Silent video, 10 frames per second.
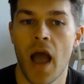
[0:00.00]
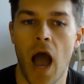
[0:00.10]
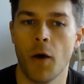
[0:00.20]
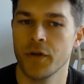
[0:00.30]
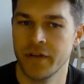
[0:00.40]

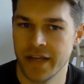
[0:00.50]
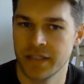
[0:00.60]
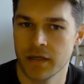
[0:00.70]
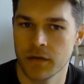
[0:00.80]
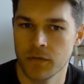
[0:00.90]
Our
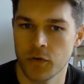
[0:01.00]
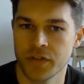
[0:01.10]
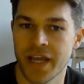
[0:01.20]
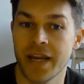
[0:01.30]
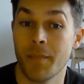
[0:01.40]
data
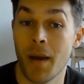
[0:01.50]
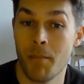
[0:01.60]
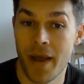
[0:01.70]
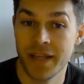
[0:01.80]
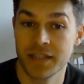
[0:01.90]
contain
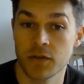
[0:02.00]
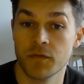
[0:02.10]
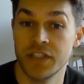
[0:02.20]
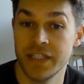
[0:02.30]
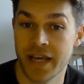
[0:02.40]
embeddings of
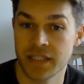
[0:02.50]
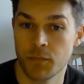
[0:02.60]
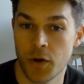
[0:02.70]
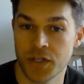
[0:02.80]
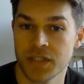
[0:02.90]
gene
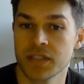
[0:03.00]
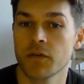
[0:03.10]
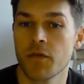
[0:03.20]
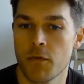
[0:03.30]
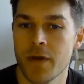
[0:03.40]
expressions of
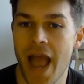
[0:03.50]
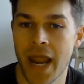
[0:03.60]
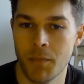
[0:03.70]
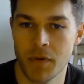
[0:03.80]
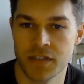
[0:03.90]
3
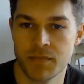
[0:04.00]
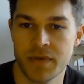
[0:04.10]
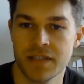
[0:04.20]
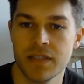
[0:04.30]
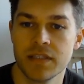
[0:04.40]
animal
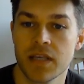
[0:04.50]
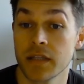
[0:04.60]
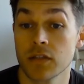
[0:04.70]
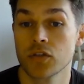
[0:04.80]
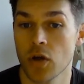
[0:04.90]
species
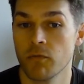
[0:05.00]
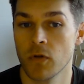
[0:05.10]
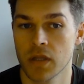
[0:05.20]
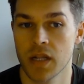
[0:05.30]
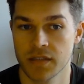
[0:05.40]
and
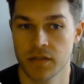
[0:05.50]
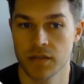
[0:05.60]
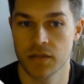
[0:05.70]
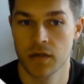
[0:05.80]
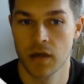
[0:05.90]
several
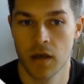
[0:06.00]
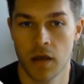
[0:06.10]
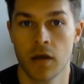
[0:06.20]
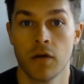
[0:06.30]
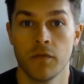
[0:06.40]
clusters.
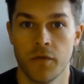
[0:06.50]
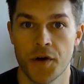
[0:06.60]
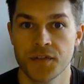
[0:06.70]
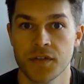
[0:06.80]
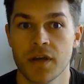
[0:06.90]

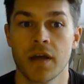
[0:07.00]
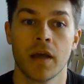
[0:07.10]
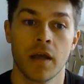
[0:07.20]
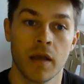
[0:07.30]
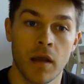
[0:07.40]
First,
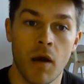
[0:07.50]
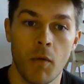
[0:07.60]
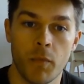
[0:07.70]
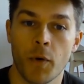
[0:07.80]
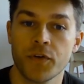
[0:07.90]

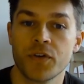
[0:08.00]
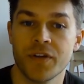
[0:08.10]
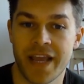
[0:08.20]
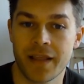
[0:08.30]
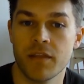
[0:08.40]
we want to
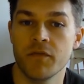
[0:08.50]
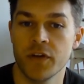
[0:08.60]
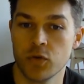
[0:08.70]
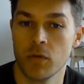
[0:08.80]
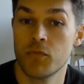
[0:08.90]
connect the
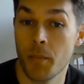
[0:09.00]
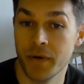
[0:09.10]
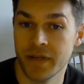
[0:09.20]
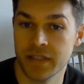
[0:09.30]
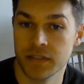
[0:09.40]
visual
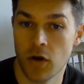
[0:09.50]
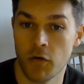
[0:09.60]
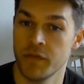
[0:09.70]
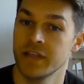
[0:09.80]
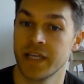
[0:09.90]
properties
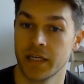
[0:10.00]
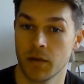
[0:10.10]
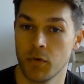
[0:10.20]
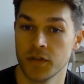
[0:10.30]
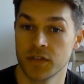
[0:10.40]
of these
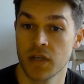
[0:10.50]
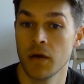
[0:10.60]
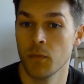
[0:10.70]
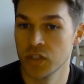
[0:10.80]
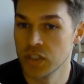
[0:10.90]
scatterplots
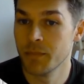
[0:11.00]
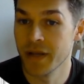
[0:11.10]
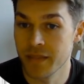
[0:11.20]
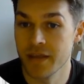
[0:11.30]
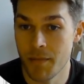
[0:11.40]
which
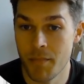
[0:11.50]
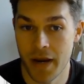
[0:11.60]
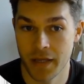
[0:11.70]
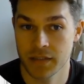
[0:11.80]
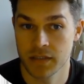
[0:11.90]
depict the
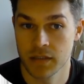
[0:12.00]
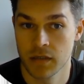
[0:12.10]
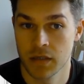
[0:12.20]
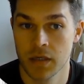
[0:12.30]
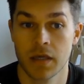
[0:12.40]
embeddings.
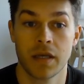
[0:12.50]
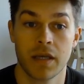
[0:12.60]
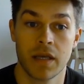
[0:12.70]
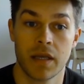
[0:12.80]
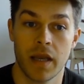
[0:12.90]

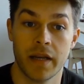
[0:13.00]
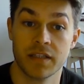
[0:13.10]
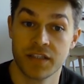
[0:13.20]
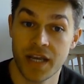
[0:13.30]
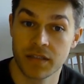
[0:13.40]
In a
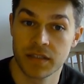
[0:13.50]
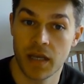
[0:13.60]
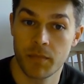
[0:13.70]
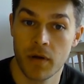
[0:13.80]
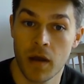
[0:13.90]
second
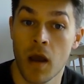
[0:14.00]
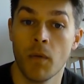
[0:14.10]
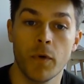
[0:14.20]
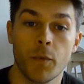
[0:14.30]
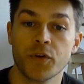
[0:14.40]
step,
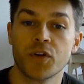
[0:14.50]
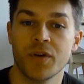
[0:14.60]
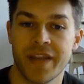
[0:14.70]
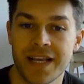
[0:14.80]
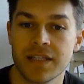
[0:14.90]
we want to
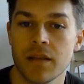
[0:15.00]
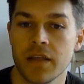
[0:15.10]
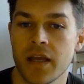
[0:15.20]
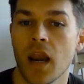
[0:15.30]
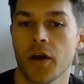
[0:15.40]
connect the color